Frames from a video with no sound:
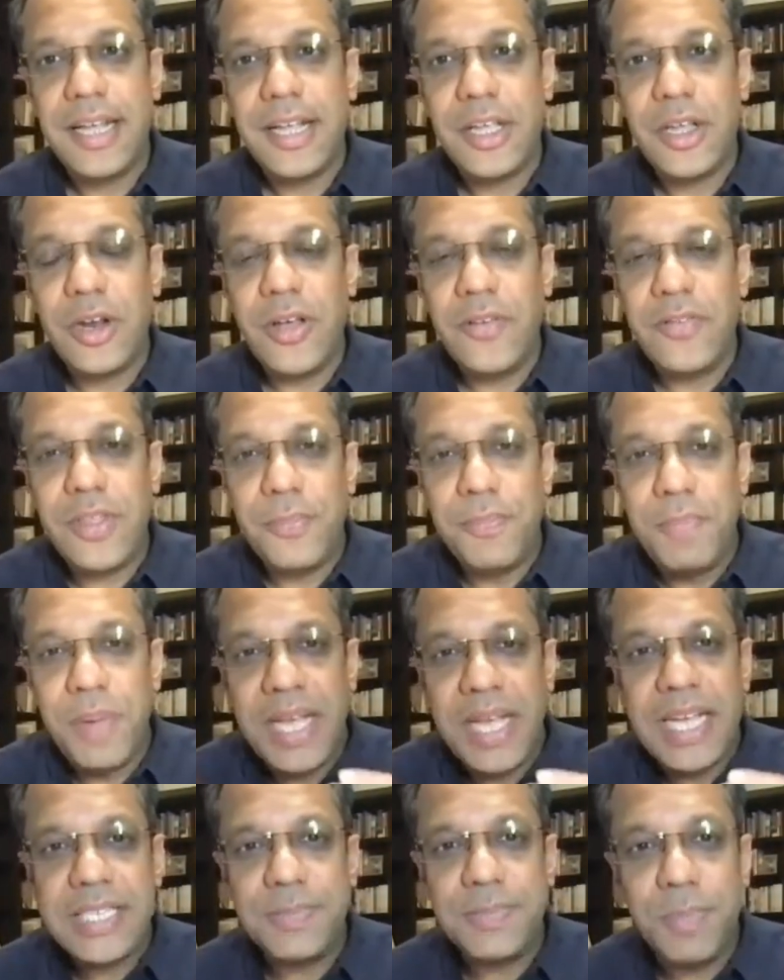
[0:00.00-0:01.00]
If the
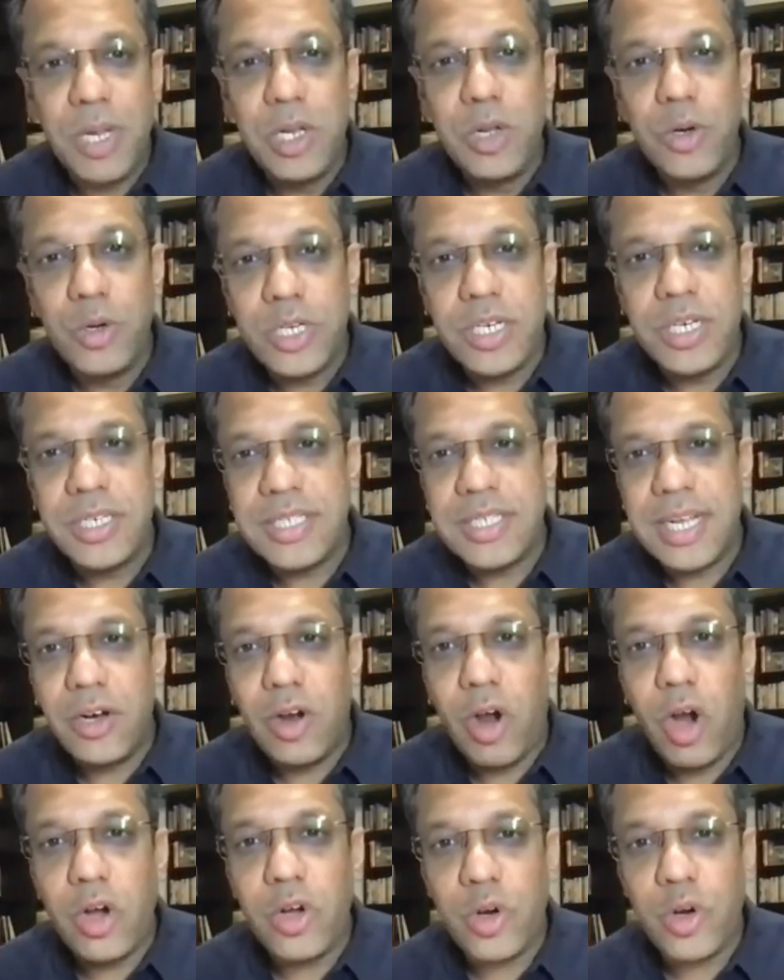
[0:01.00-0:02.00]
biggest polluters are
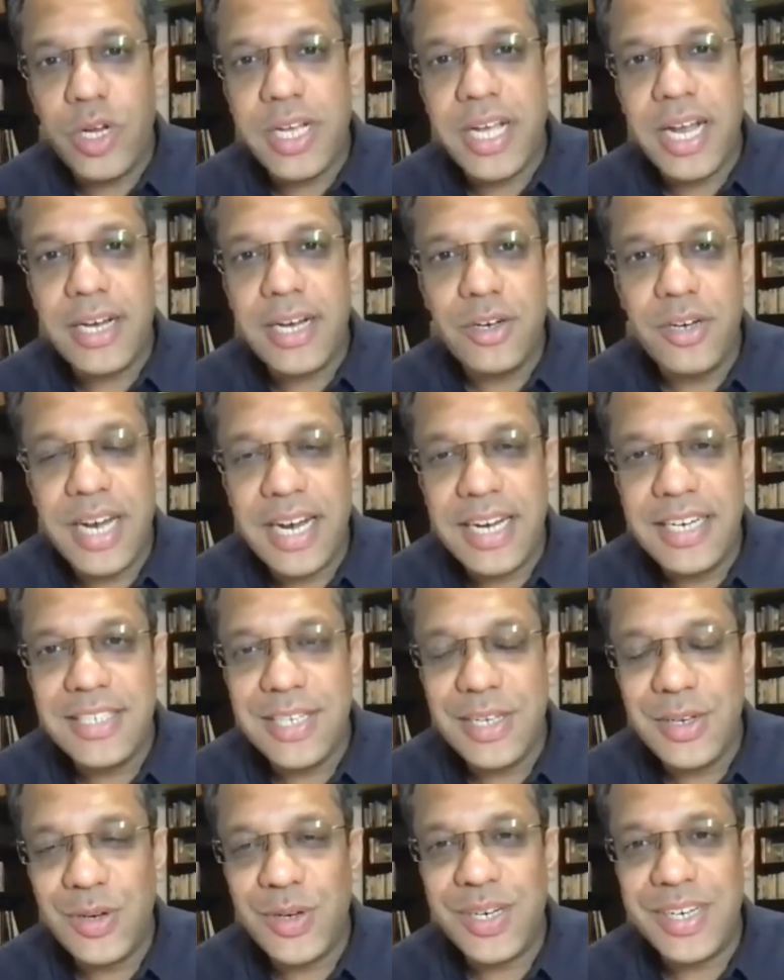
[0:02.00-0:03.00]
not going to get to net
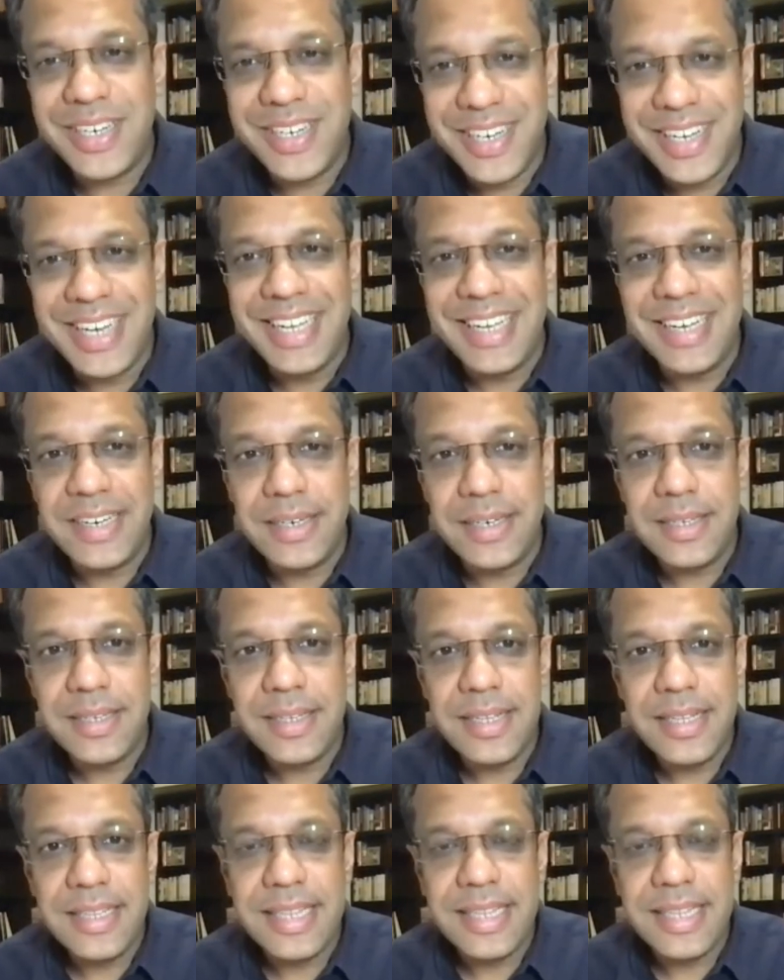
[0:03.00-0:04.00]
zero earlier,
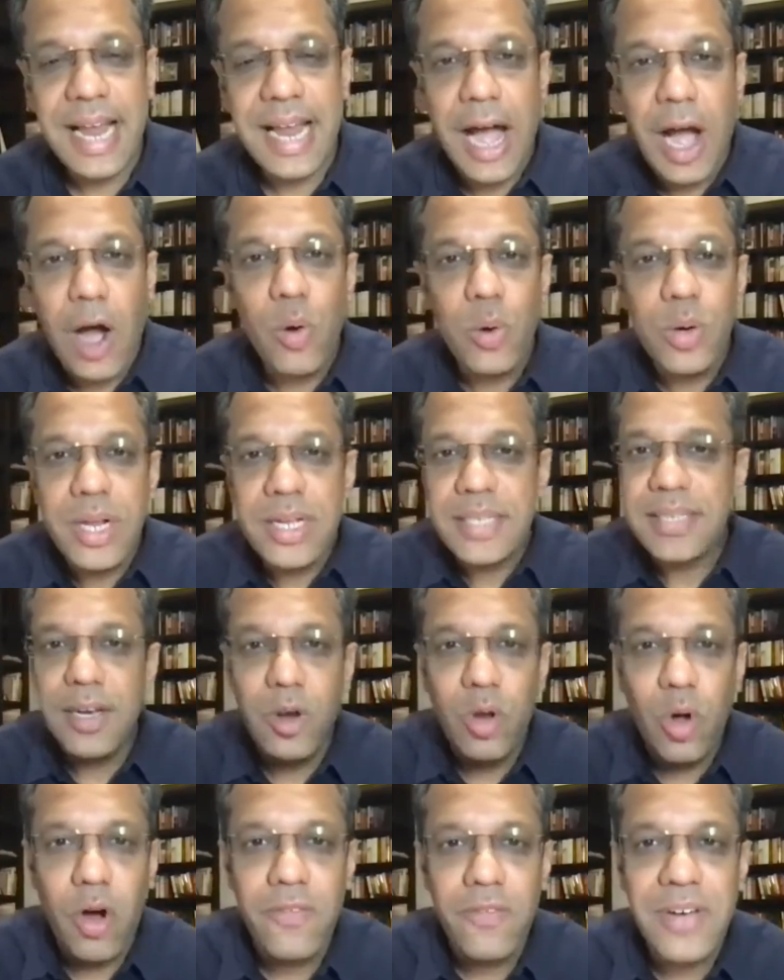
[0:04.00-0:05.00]
then how does the
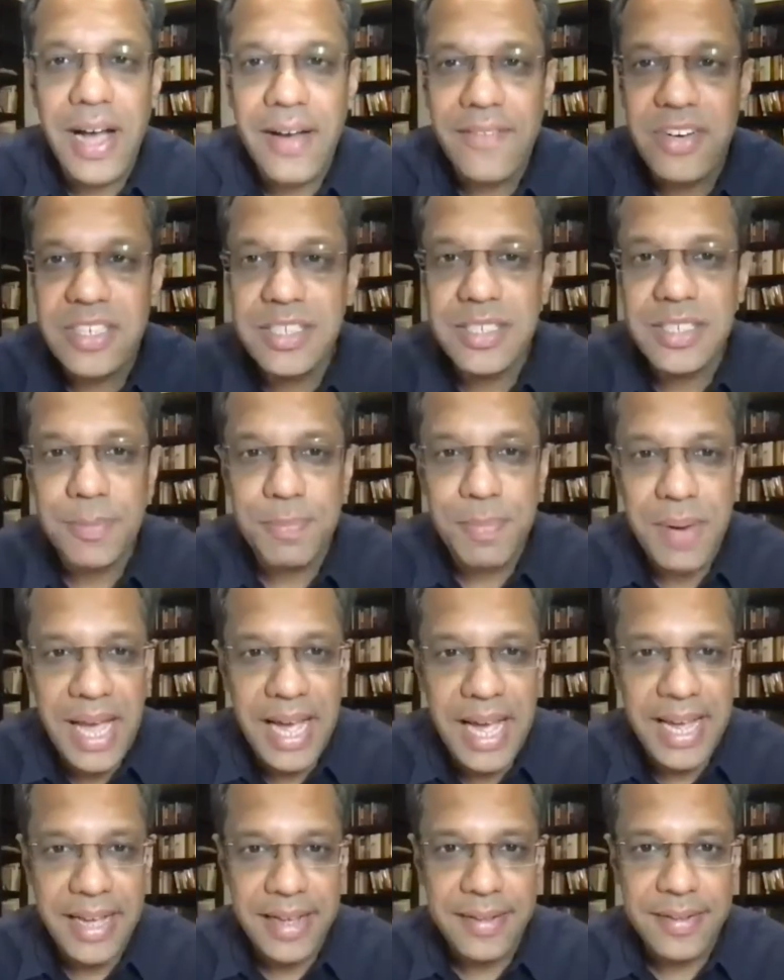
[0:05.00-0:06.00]
law of averages
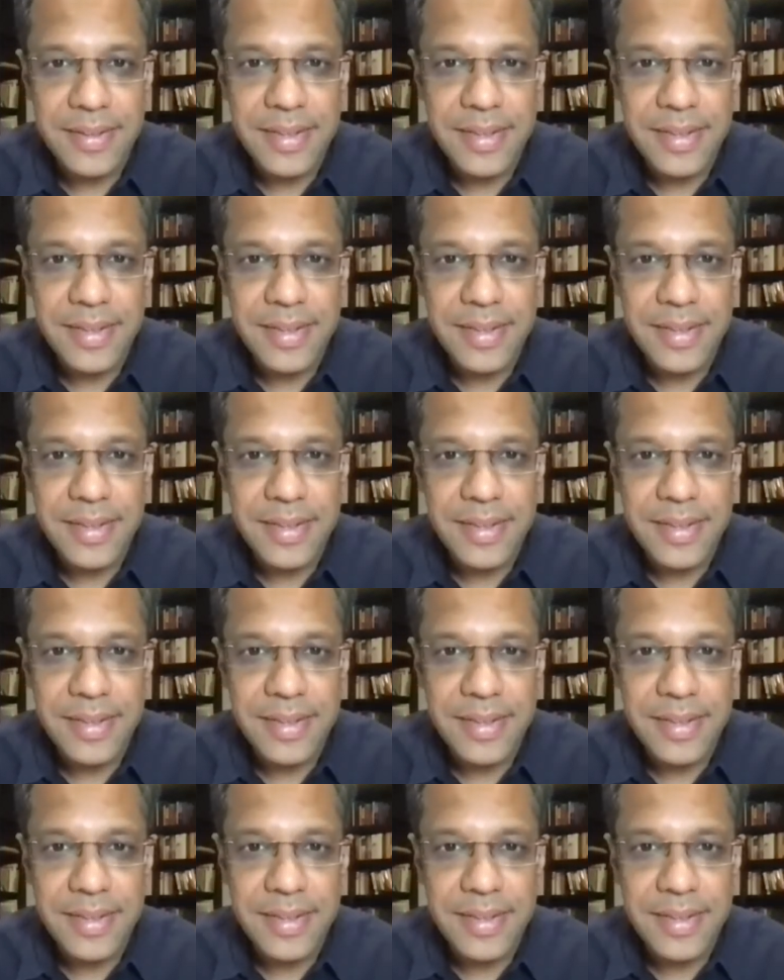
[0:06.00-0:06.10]
apply?